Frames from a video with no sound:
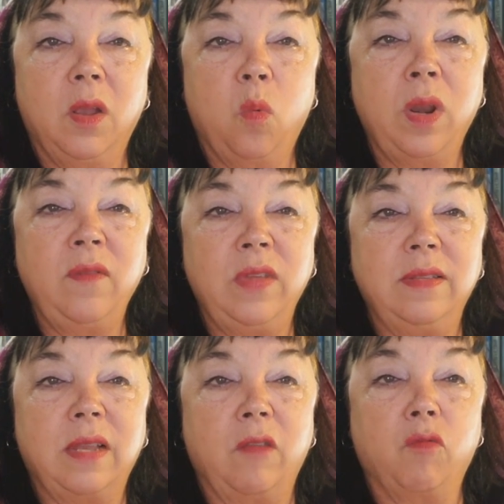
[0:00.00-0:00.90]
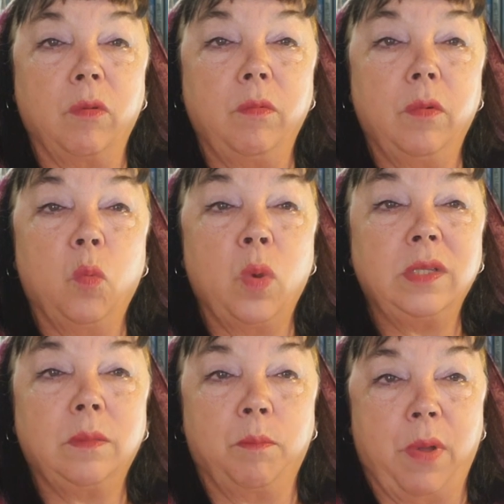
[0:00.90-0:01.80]
One of these 100
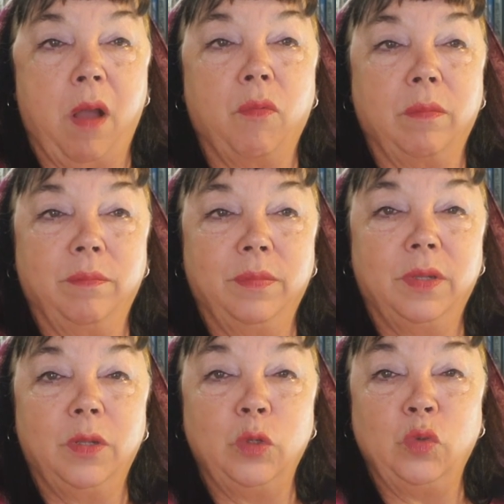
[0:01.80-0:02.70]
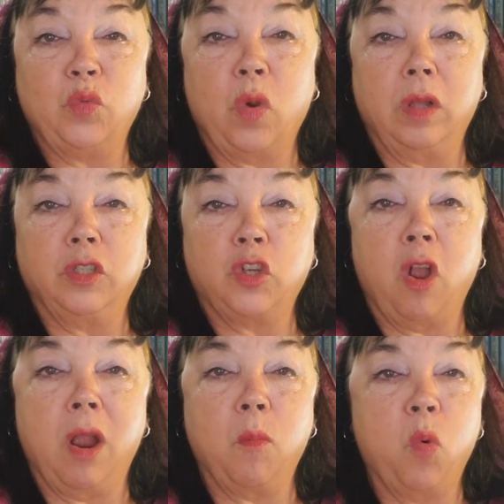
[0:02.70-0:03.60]
was Bahram, whose royal
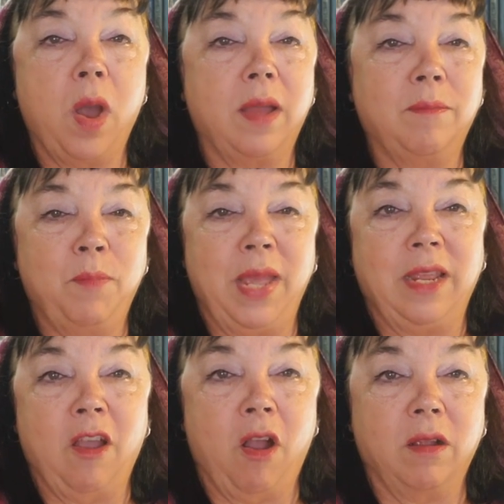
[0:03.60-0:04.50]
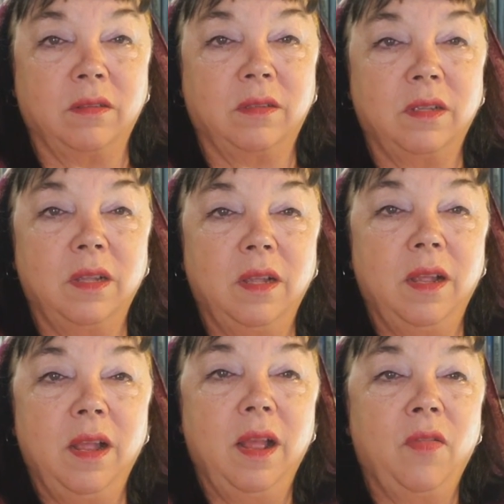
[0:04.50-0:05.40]
charm won many hearts.
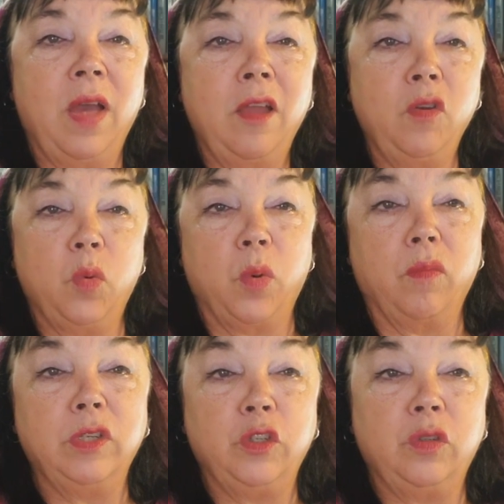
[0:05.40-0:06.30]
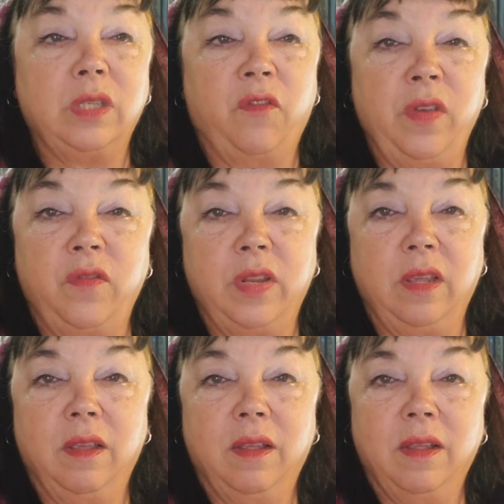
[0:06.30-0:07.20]
The 100 were reduced to
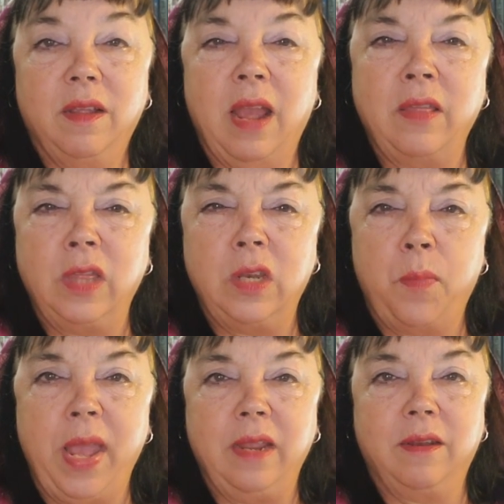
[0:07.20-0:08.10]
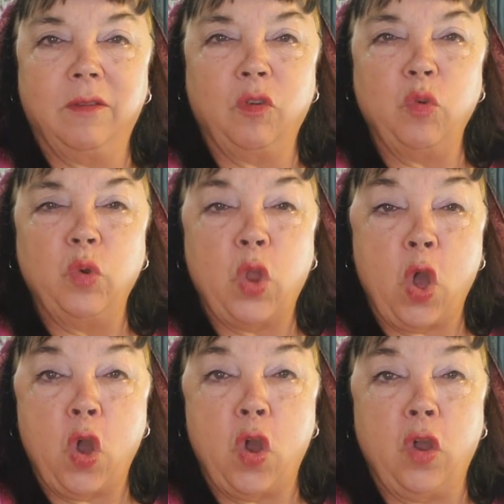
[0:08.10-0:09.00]
50, and the debate grew
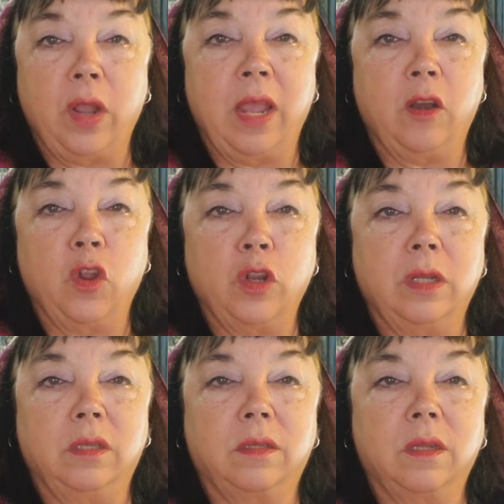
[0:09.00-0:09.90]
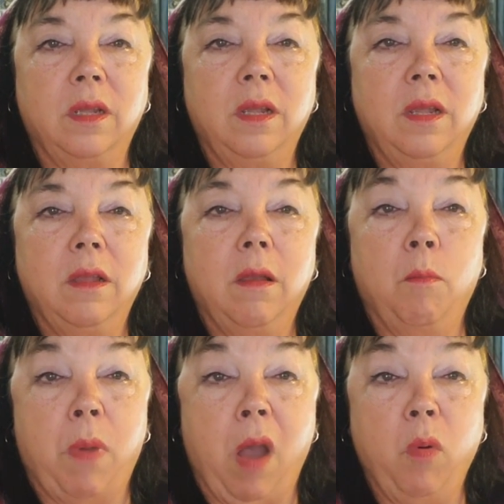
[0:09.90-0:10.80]
long and earnest.
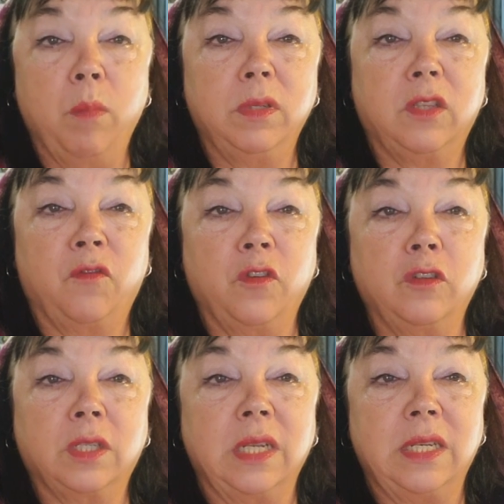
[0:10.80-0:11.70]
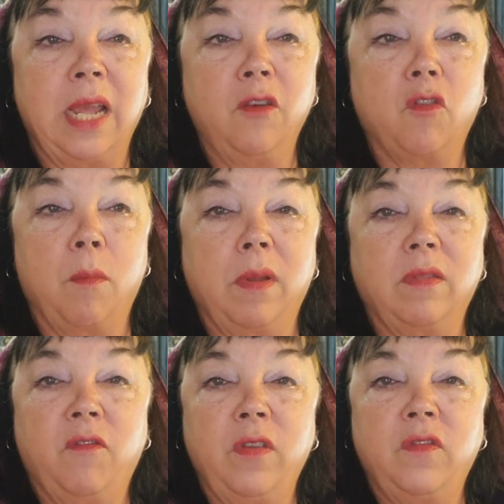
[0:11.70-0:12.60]
Bahram was the first contender among
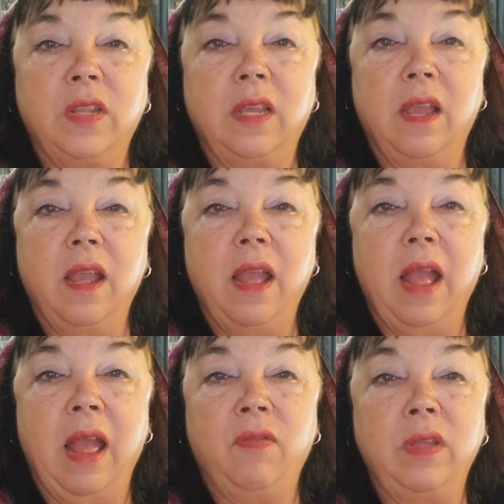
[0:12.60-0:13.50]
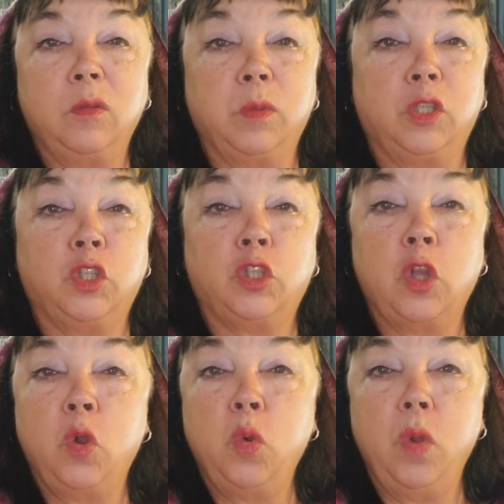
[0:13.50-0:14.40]
the 50, and this was
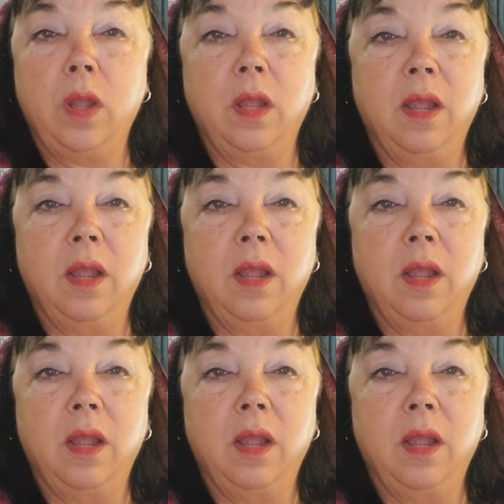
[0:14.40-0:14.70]
so